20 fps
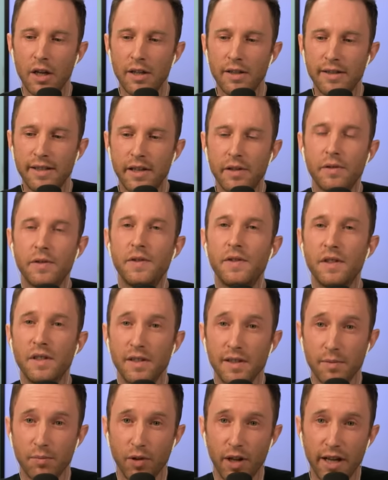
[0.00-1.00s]
Tillerson
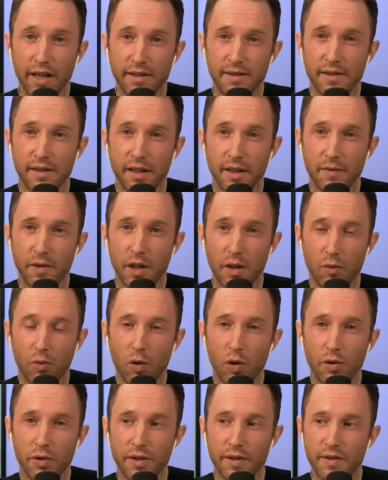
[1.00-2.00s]
is playing a significant
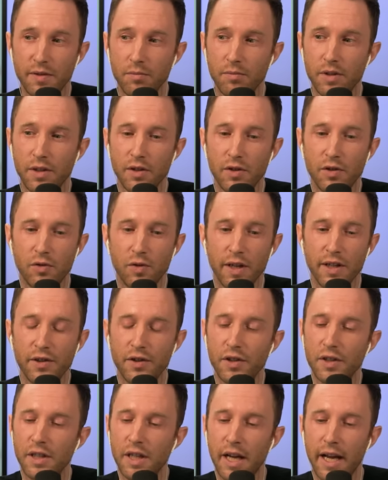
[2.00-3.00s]
role in this
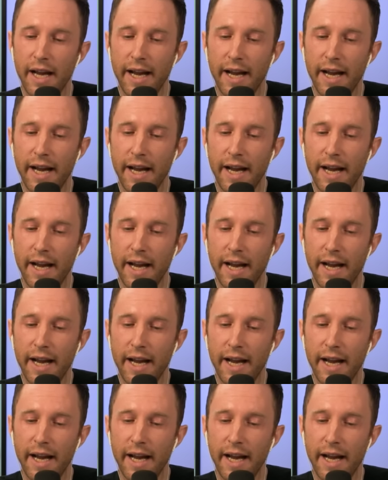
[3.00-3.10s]
administration,